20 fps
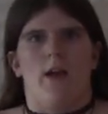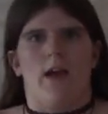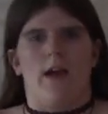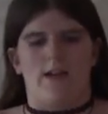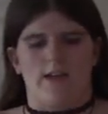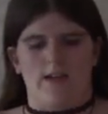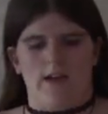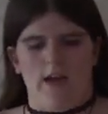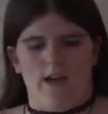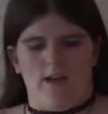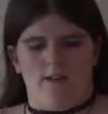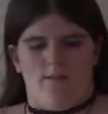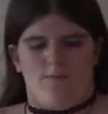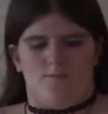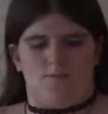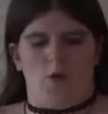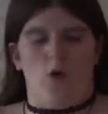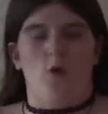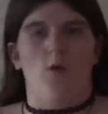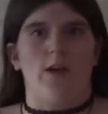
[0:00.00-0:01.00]
And
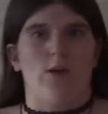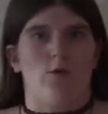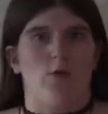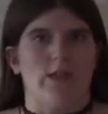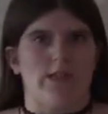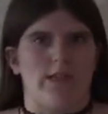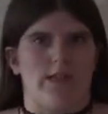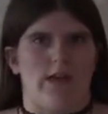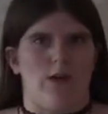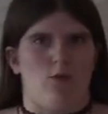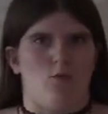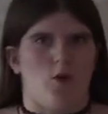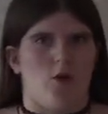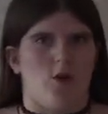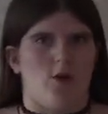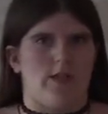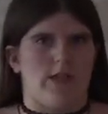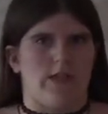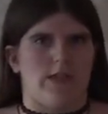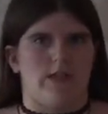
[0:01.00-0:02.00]
the only reason I
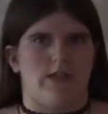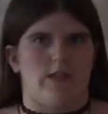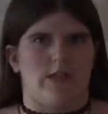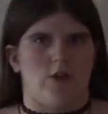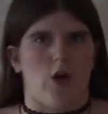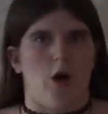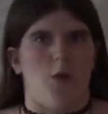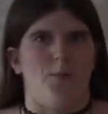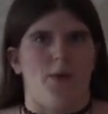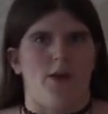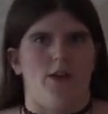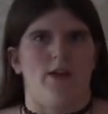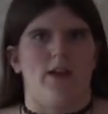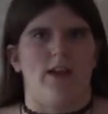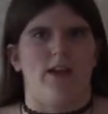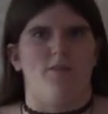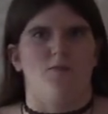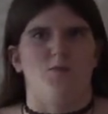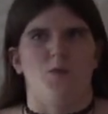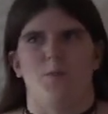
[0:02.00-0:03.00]
wore this top
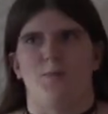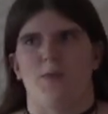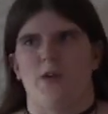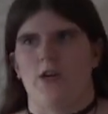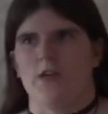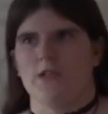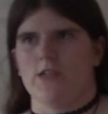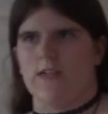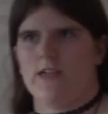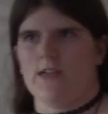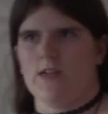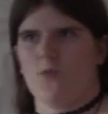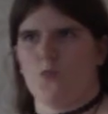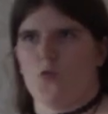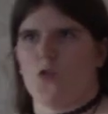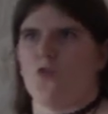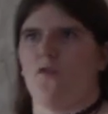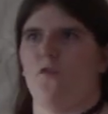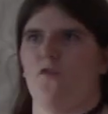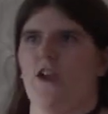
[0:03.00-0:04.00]
underneath was because I didn't
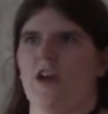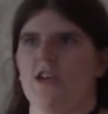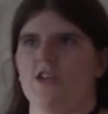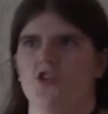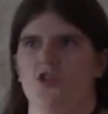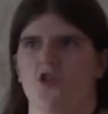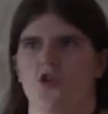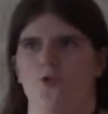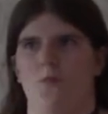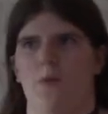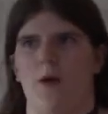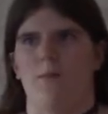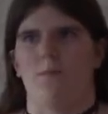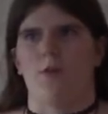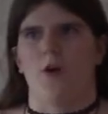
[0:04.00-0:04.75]
want to flash you my